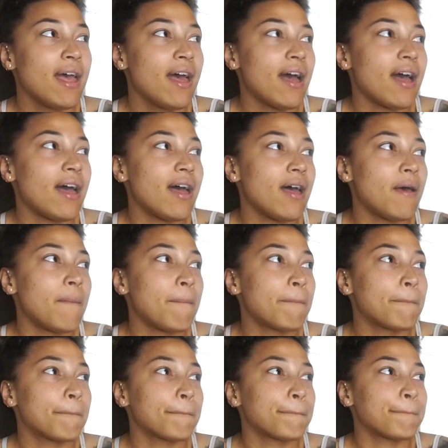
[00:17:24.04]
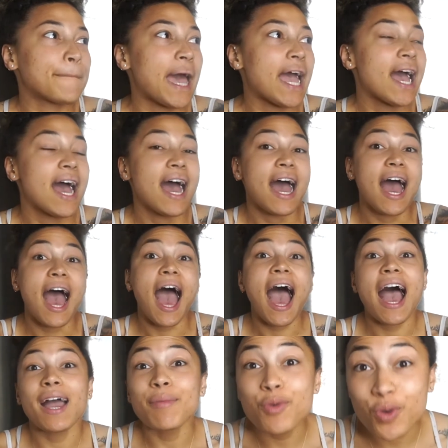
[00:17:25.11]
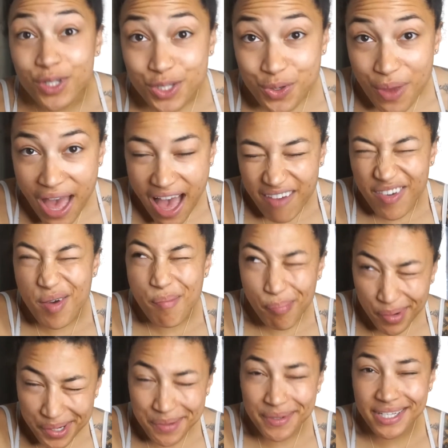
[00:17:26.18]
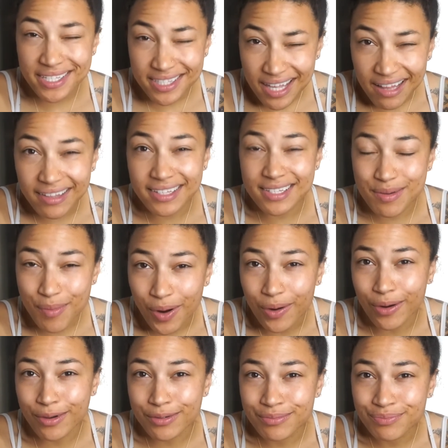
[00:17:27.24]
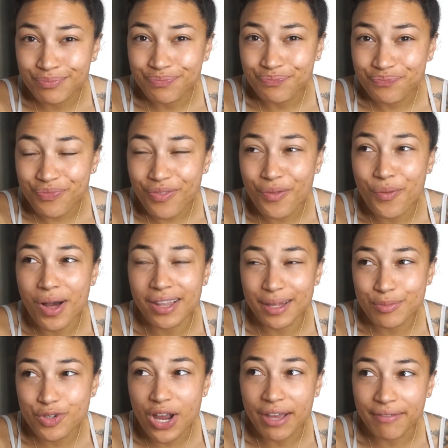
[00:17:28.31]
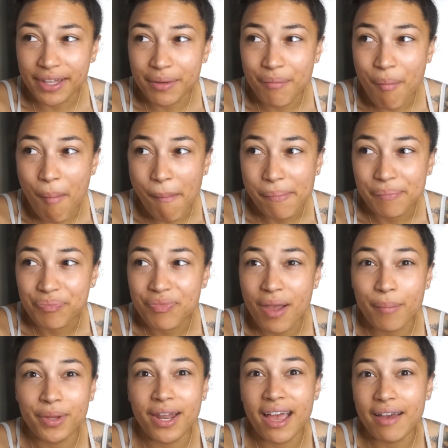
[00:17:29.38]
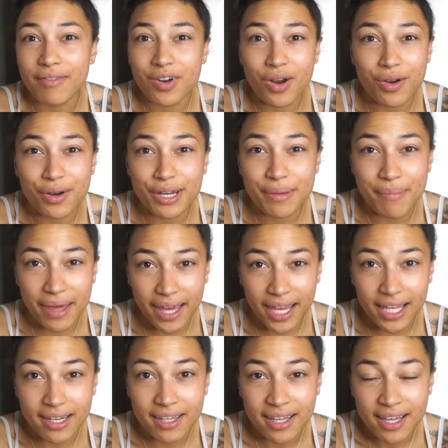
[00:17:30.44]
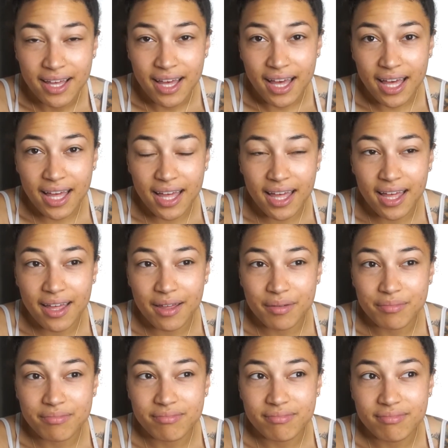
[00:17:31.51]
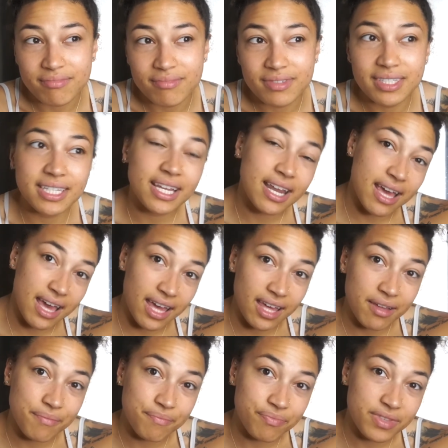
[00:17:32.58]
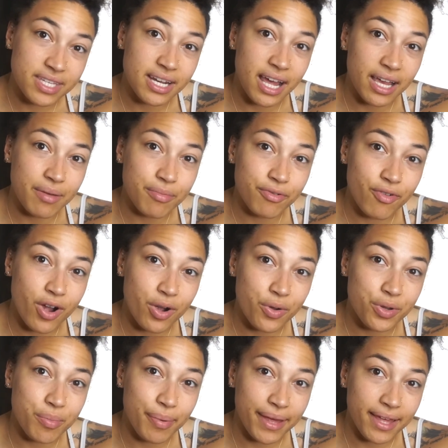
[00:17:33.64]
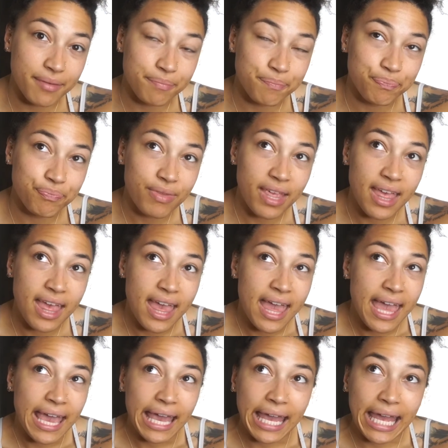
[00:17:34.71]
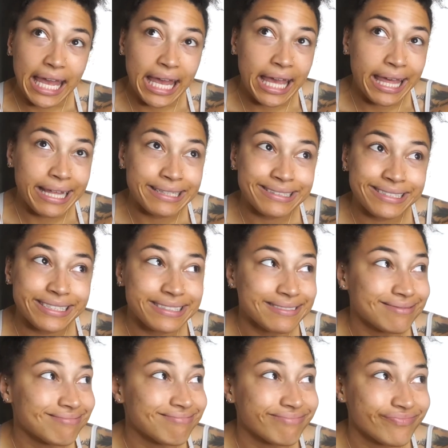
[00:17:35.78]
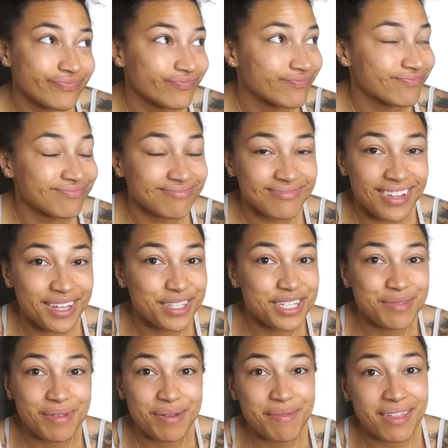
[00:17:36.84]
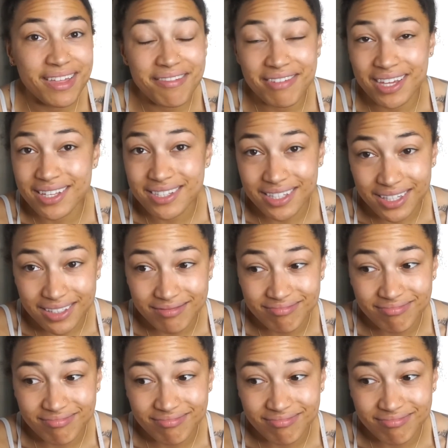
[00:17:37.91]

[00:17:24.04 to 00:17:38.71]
I'm going to have a bomb-ass salad tomorrow while I'm driving. I'm gonna have it already made tonight before I go to bed. And I'll just make my life easy.